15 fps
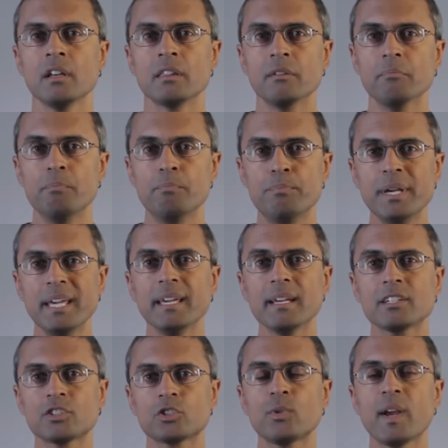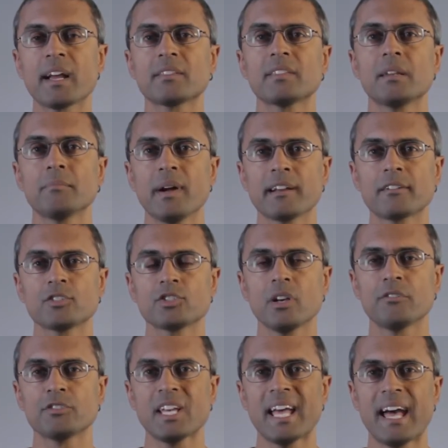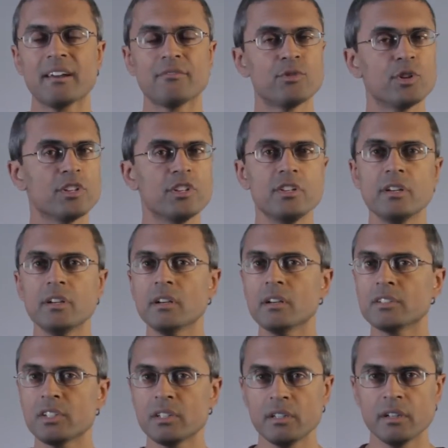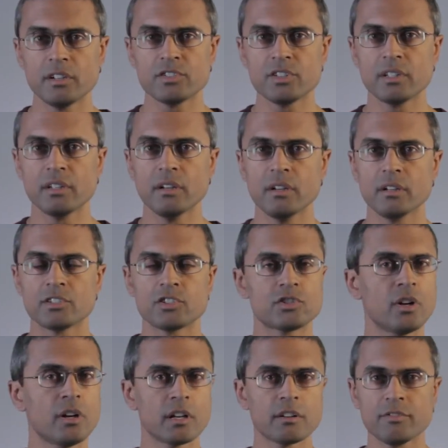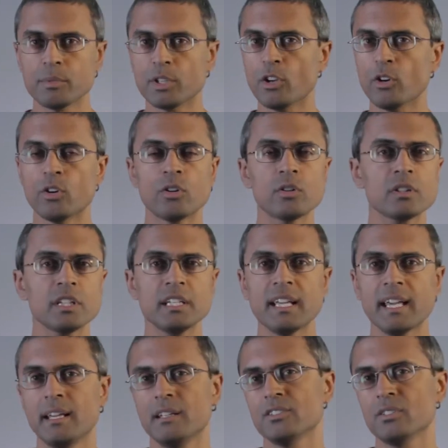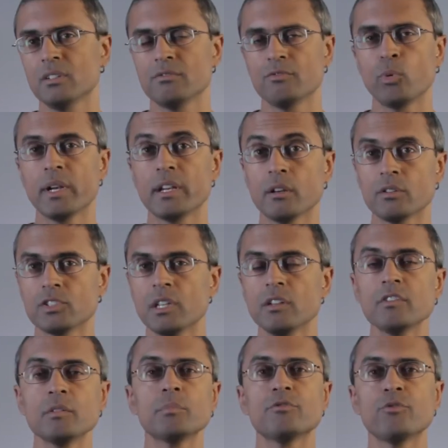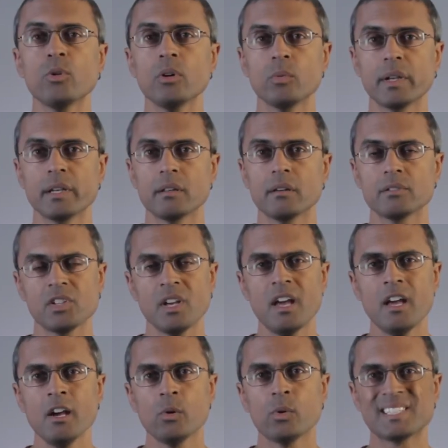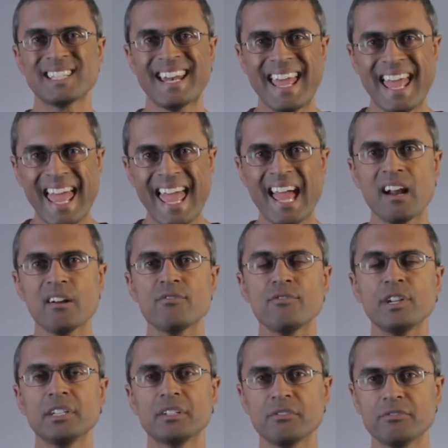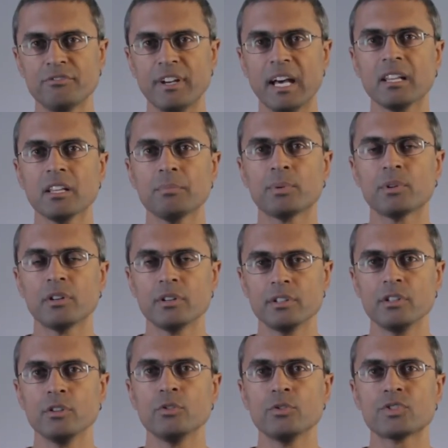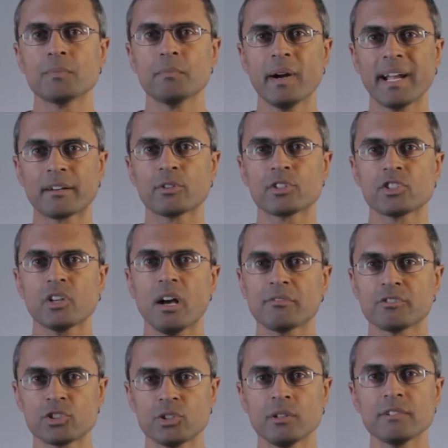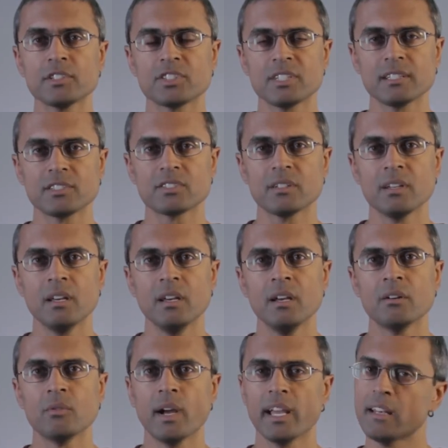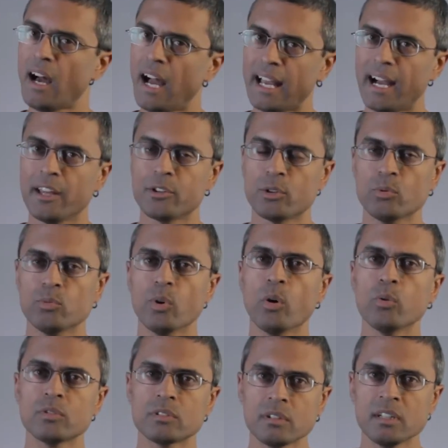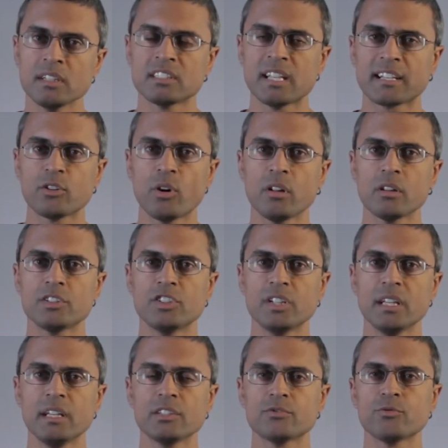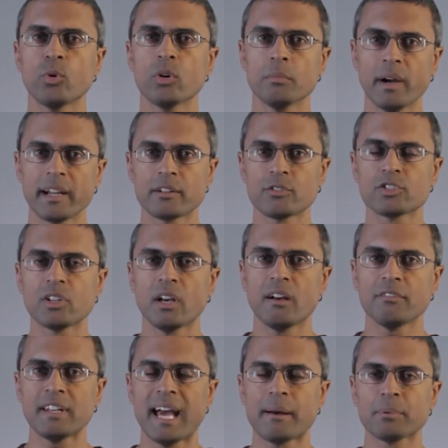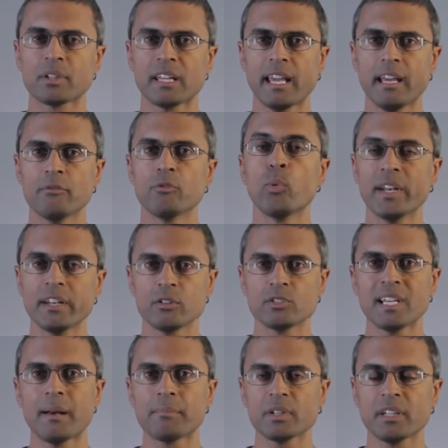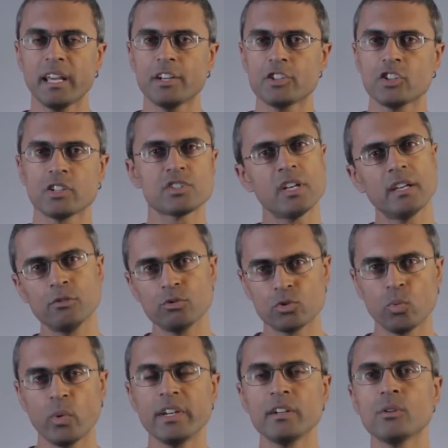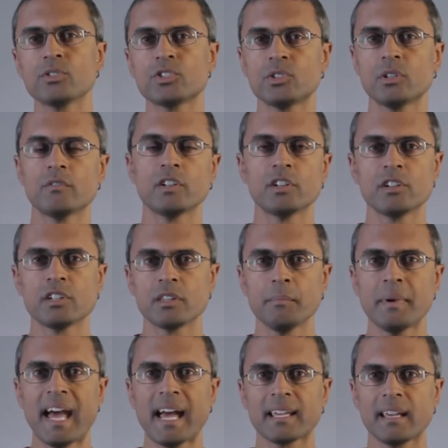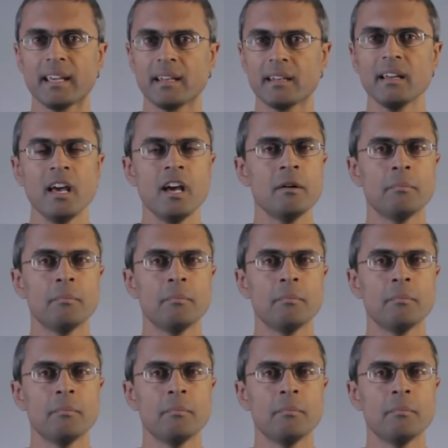The big strength that Microsoft's had for years and years and years, starting from the early days of Windows and even before Windows, was that every developer used Microsoft services, right? I either wrote technologies for Microsoft Windows applications. I used Windows Server on the back end.